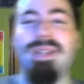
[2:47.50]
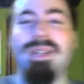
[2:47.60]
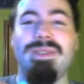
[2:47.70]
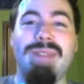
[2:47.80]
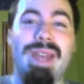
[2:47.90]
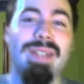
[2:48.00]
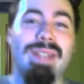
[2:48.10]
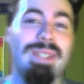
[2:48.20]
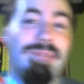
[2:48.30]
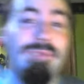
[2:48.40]
do
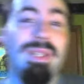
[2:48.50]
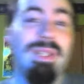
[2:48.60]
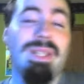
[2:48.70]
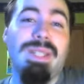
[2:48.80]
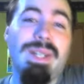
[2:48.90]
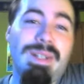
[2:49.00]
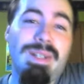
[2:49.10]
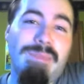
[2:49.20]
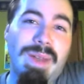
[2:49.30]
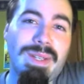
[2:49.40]
next. I'm really excited
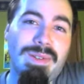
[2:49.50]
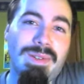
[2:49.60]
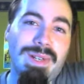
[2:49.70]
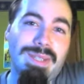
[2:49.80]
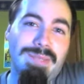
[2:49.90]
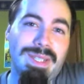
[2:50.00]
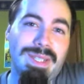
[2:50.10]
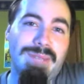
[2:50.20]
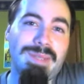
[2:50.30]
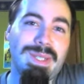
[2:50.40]
about the
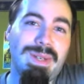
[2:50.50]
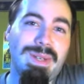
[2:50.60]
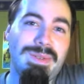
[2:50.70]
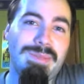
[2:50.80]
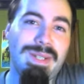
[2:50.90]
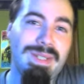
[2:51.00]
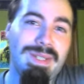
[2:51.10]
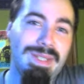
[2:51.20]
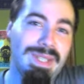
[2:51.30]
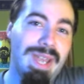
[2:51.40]
Christmas episode
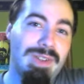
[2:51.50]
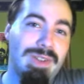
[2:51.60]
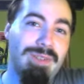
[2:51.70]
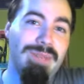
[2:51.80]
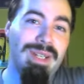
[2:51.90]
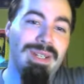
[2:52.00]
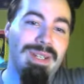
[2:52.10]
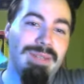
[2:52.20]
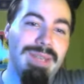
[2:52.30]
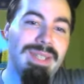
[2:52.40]
because that should be
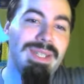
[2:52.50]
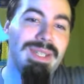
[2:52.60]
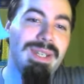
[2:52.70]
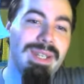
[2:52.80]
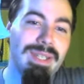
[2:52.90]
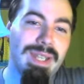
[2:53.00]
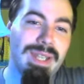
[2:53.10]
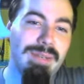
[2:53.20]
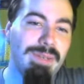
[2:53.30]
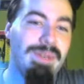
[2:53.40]
amazing. As
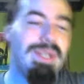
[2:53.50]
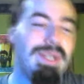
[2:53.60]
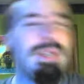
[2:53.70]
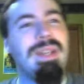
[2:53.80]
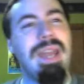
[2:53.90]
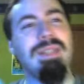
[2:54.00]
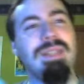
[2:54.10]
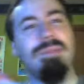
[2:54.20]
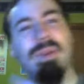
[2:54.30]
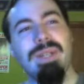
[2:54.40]
an a pony, as
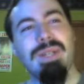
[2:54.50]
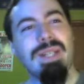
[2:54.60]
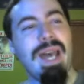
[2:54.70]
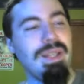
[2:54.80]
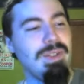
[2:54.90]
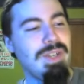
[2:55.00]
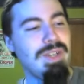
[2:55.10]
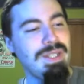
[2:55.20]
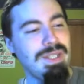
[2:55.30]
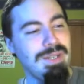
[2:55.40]
a
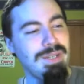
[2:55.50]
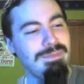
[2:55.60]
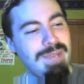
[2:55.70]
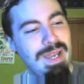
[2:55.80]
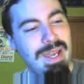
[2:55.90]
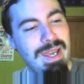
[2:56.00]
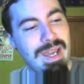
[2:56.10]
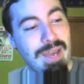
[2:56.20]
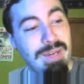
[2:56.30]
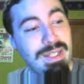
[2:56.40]
ponytologist, um,
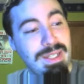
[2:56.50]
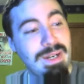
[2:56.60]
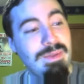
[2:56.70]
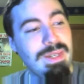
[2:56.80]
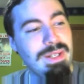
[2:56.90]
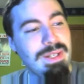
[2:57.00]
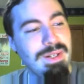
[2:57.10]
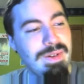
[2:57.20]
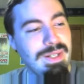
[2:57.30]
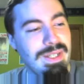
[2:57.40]
I want to know what they're
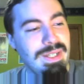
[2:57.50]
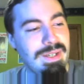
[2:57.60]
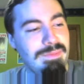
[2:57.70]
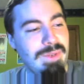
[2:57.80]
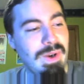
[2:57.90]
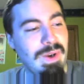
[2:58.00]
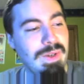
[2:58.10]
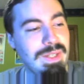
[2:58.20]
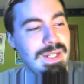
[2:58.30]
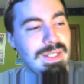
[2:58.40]
going to
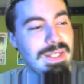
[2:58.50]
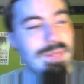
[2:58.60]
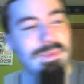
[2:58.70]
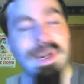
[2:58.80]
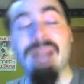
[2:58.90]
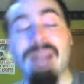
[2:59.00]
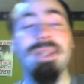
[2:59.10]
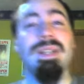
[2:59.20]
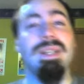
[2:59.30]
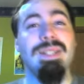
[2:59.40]
call the December
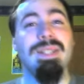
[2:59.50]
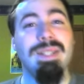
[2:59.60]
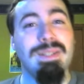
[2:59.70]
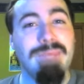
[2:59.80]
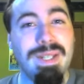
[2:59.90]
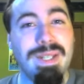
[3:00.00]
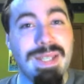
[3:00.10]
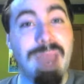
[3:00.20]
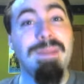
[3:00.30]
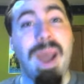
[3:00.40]
holiday season because
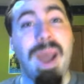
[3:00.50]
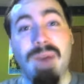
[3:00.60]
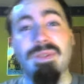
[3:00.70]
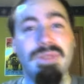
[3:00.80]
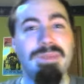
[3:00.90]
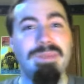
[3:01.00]
I'm down for